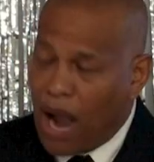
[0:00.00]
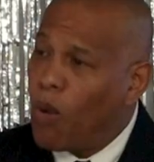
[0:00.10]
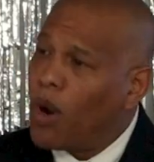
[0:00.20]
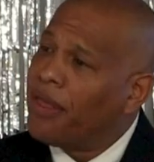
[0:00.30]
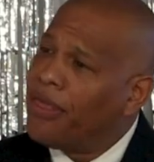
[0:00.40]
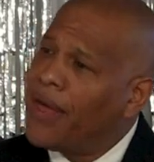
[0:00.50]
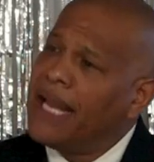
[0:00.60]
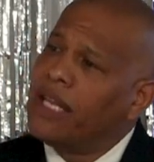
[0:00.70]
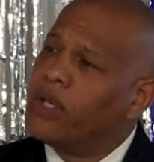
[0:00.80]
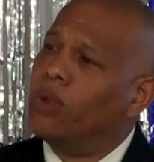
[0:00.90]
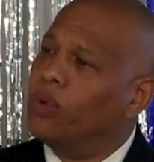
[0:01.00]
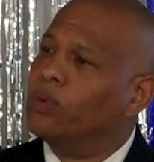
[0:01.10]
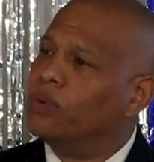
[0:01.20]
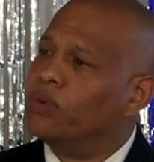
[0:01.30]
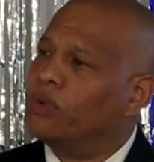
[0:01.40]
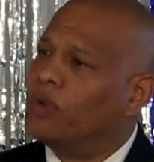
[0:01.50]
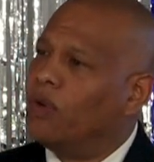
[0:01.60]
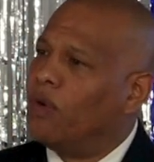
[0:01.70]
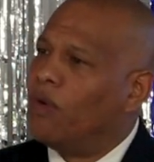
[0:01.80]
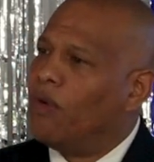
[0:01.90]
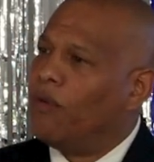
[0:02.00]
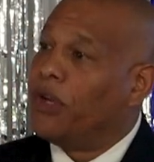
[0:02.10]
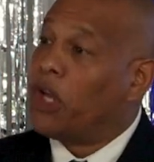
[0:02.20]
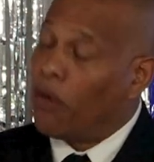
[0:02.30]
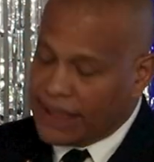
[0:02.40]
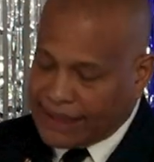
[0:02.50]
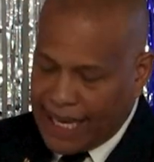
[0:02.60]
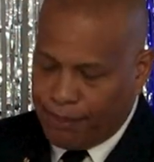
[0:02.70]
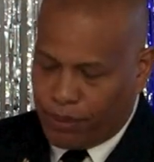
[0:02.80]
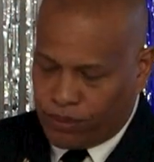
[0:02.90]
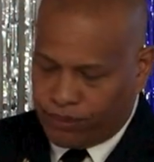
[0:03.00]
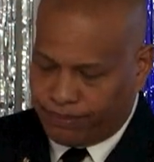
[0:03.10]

I want to thank you for your example.